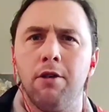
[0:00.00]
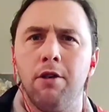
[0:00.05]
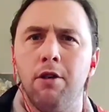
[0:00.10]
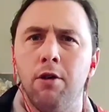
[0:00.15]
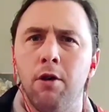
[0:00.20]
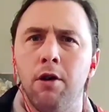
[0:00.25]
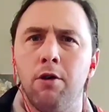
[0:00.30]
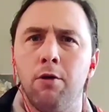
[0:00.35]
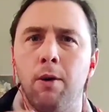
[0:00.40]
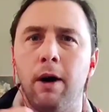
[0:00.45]
You
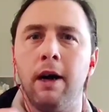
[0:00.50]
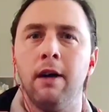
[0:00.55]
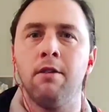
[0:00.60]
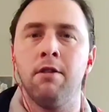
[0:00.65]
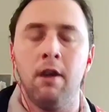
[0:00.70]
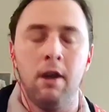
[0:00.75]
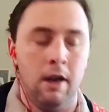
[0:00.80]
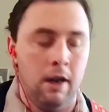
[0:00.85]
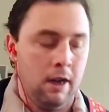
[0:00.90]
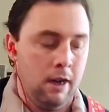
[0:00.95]
do it twice,
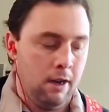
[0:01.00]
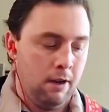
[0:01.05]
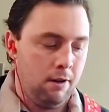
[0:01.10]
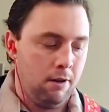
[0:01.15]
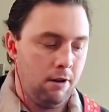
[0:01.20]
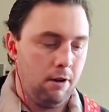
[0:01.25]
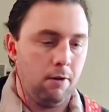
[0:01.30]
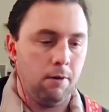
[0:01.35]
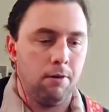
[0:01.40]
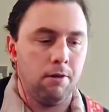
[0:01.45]

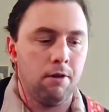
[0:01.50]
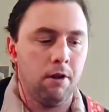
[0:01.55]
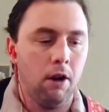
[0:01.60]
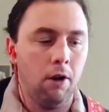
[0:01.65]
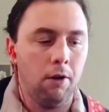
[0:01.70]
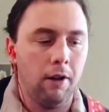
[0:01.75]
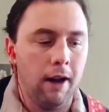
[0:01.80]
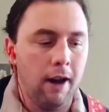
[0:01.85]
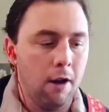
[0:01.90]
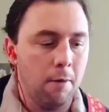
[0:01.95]
so
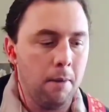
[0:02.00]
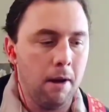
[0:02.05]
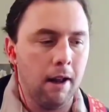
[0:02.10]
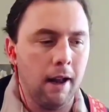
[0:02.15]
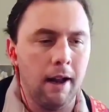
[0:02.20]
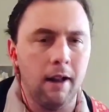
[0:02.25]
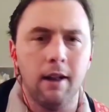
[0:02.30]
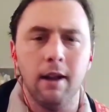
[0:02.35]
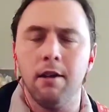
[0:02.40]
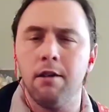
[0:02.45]
slowly it'll be
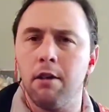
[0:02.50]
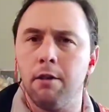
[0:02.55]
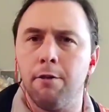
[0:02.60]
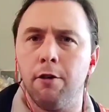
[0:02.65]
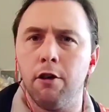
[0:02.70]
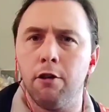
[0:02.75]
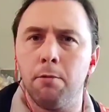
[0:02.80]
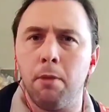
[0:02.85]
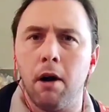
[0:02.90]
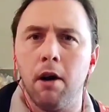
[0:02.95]
like this, the
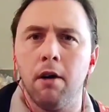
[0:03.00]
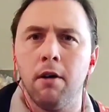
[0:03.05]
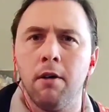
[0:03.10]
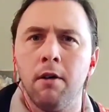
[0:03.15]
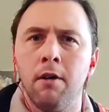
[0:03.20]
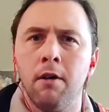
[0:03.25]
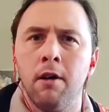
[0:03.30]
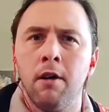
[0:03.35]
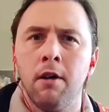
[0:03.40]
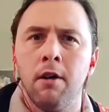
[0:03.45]
first
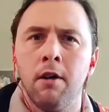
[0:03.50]
part.